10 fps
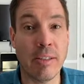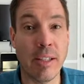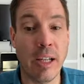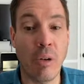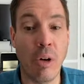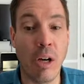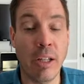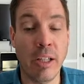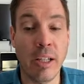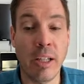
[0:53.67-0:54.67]
that go on.
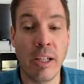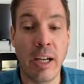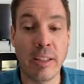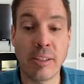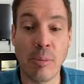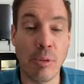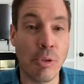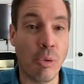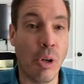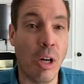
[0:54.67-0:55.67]
Some of
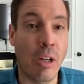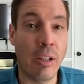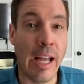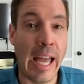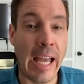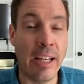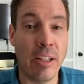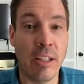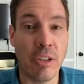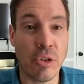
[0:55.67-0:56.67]
you all add
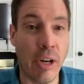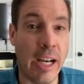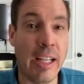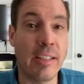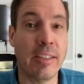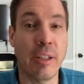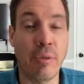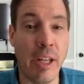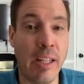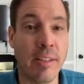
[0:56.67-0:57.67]
trainings and
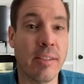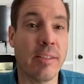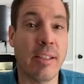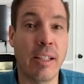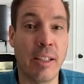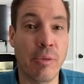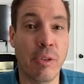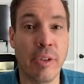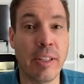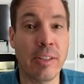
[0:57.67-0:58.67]
events and different
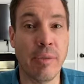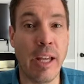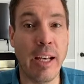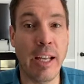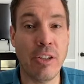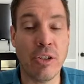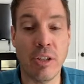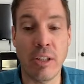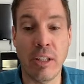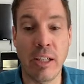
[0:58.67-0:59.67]
things of that
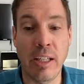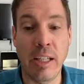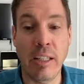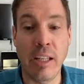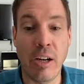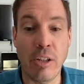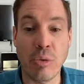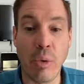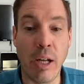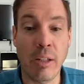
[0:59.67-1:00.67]
nature in there as
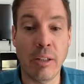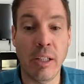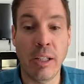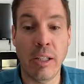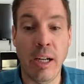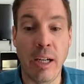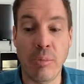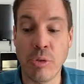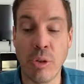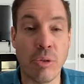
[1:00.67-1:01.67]
well.
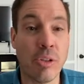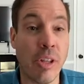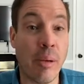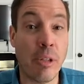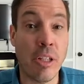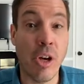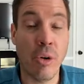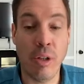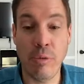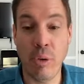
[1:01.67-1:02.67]
So just let me know
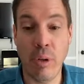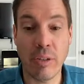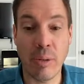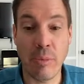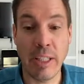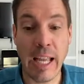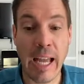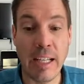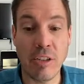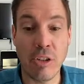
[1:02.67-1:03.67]
if you want something
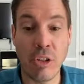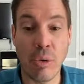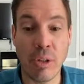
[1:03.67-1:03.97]
added to your